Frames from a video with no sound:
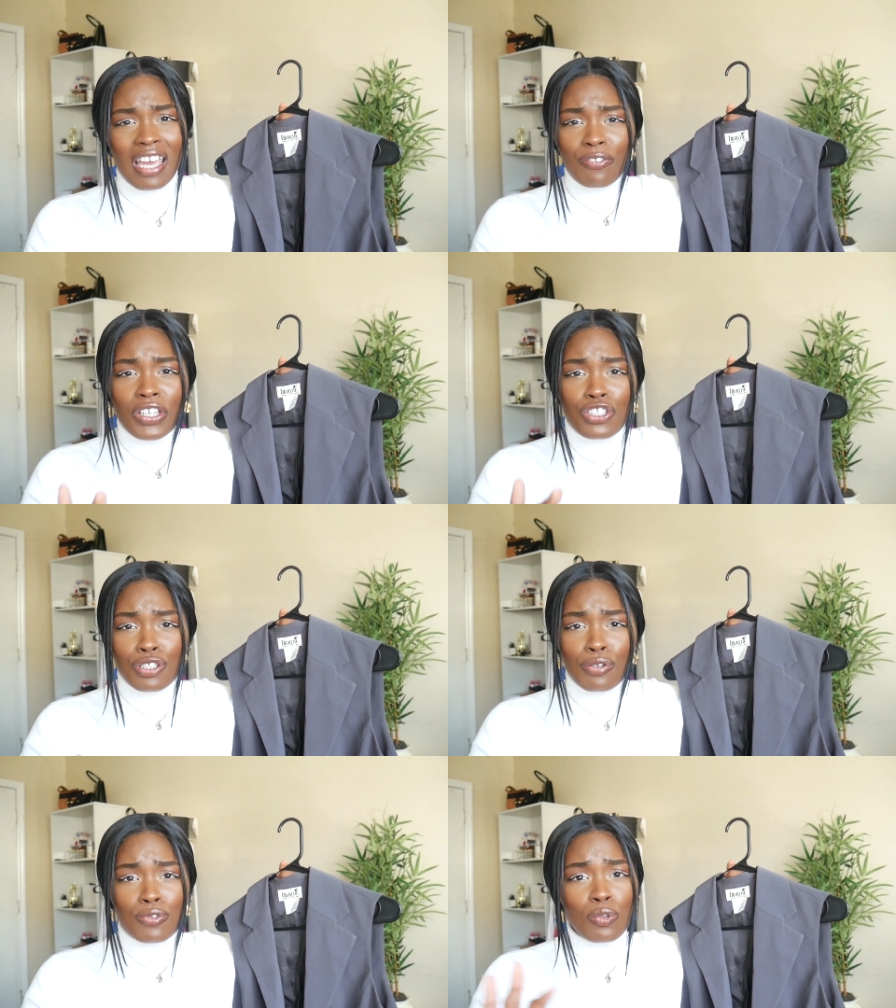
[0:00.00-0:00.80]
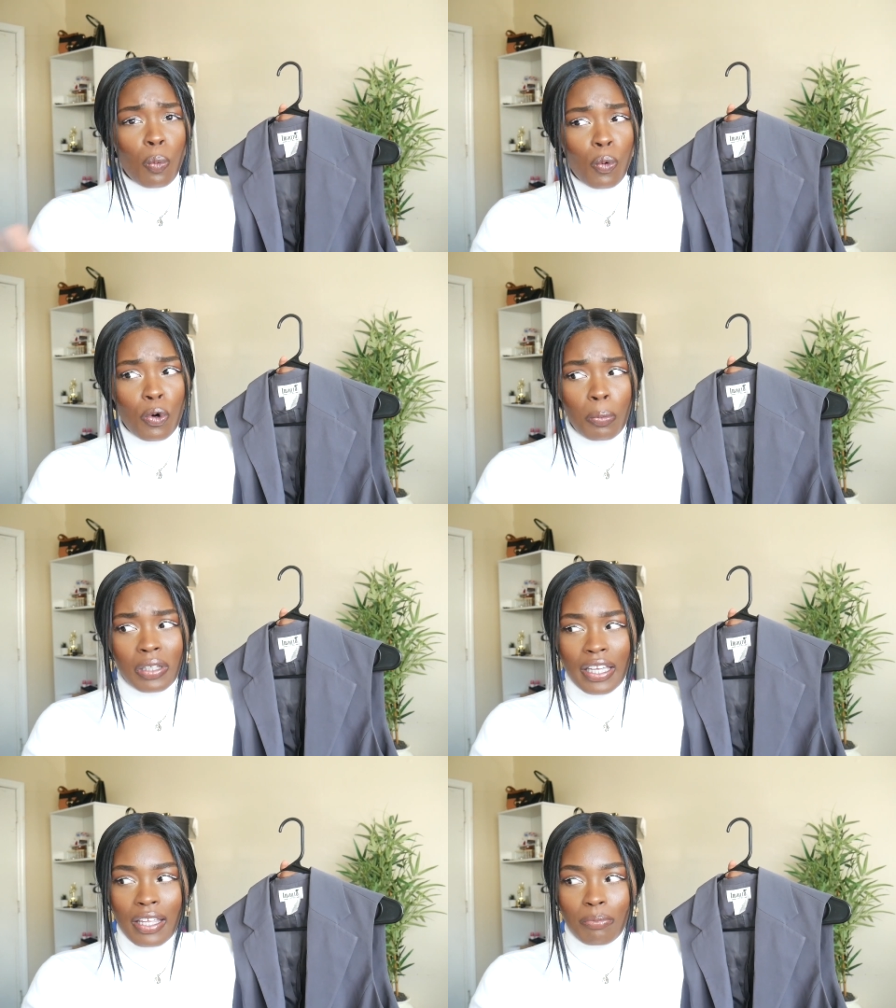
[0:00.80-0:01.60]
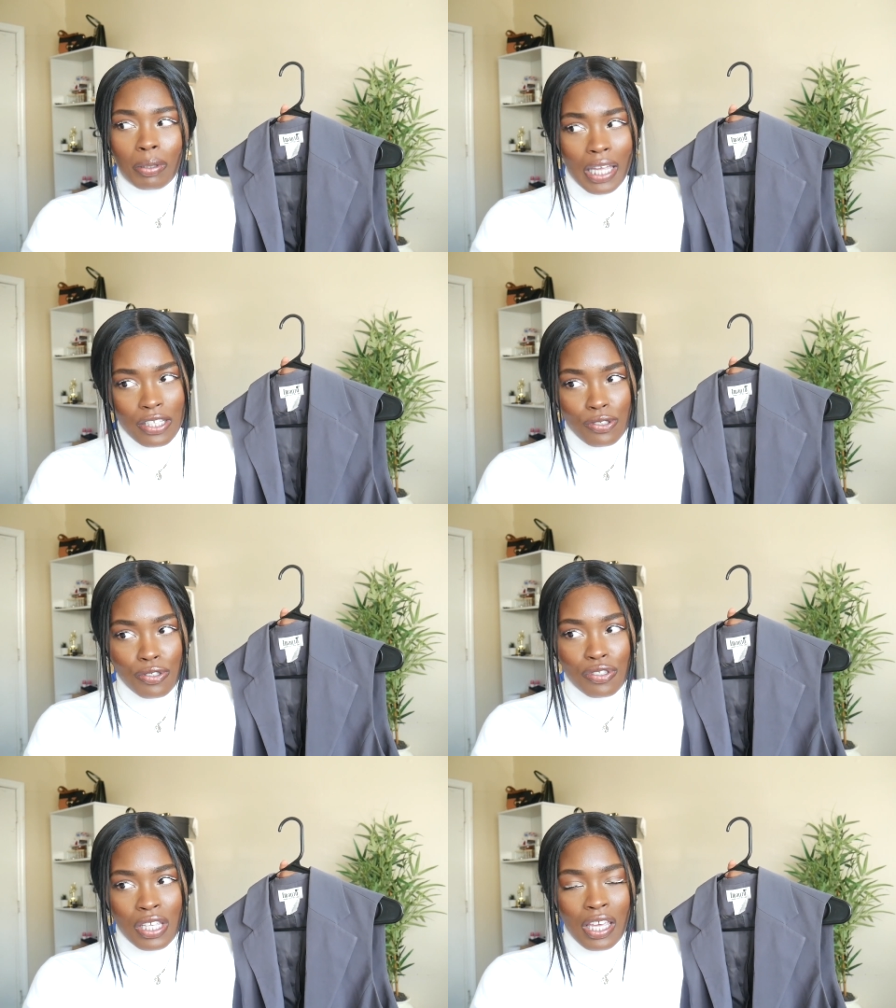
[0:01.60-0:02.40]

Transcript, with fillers: Definitely choose wool blend blazers